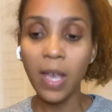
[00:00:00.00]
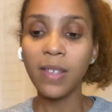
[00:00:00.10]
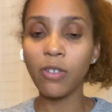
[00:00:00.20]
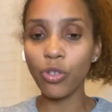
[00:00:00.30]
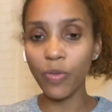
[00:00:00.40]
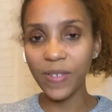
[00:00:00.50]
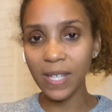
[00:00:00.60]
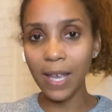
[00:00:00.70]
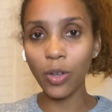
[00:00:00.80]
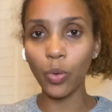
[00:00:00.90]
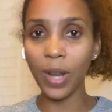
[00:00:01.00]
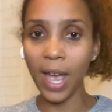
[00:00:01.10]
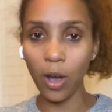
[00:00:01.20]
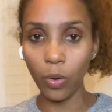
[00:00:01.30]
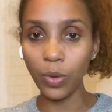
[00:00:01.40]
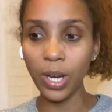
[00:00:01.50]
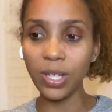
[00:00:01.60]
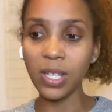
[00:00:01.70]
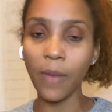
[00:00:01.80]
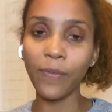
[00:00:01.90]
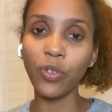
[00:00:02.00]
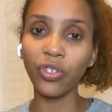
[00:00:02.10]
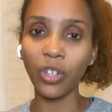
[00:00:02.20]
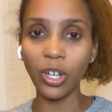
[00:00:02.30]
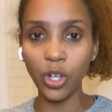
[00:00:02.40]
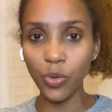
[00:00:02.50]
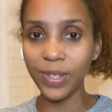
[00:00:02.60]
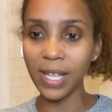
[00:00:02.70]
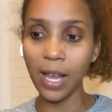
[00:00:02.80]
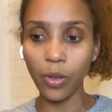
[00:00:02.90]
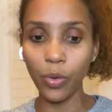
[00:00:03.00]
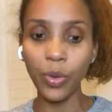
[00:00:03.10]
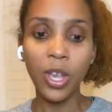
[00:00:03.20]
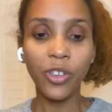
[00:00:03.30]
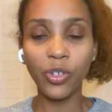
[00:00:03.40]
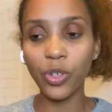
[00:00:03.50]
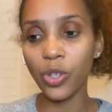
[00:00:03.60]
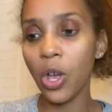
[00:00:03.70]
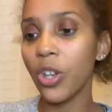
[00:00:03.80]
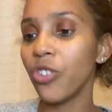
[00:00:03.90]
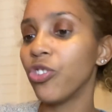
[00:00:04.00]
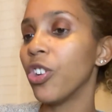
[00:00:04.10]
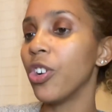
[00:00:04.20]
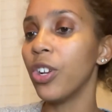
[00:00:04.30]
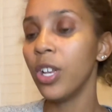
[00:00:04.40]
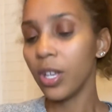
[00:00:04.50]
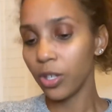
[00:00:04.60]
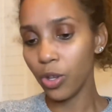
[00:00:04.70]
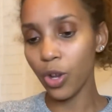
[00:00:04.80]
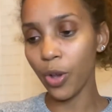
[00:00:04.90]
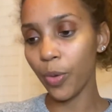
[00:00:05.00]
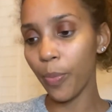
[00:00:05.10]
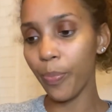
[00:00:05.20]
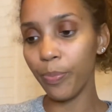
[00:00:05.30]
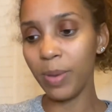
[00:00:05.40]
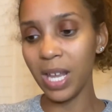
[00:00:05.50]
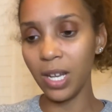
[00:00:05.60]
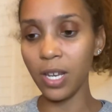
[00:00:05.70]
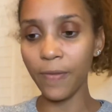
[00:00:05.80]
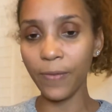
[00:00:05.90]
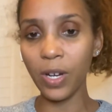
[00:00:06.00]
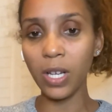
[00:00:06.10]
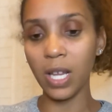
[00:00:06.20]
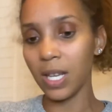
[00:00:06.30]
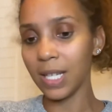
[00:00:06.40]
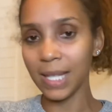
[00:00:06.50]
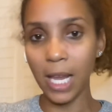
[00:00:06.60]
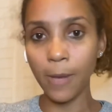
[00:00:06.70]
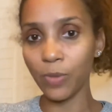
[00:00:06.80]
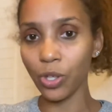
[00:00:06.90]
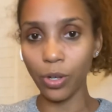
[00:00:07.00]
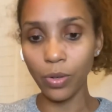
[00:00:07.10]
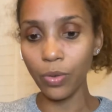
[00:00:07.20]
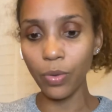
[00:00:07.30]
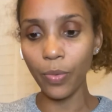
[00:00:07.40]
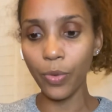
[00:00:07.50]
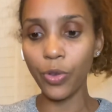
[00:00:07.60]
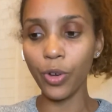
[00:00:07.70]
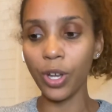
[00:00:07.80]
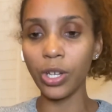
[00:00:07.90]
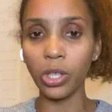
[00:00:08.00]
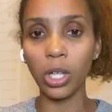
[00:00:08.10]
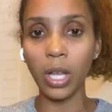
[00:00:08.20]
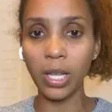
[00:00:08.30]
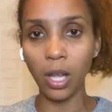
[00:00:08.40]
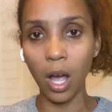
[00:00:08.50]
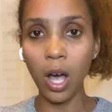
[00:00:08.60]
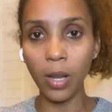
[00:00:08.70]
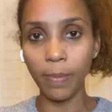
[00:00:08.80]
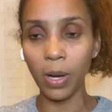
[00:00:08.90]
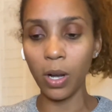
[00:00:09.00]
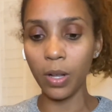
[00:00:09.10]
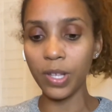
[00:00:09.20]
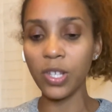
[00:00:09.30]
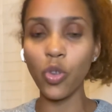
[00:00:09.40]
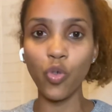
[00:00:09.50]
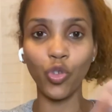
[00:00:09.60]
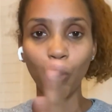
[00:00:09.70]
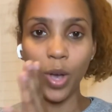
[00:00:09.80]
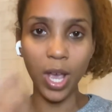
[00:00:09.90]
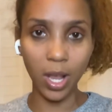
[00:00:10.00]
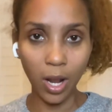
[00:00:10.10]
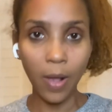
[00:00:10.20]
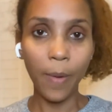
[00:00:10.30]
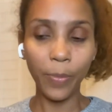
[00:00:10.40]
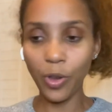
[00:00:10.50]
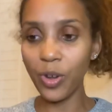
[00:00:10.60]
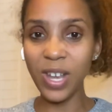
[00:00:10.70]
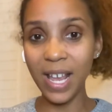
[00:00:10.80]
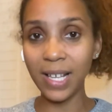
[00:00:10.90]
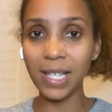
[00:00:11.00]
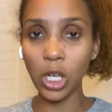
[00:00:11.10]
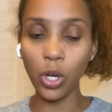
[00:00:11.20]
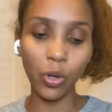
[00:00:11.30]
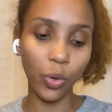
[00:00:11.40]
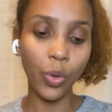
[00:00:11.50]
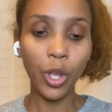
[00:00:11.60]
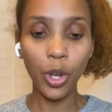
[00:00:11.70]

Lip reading: So you've cycled out, and it's time for you to start a new cycle. So as long as you're, you know, being different in the same circle, you're going to look like the oddball until you join your next circle.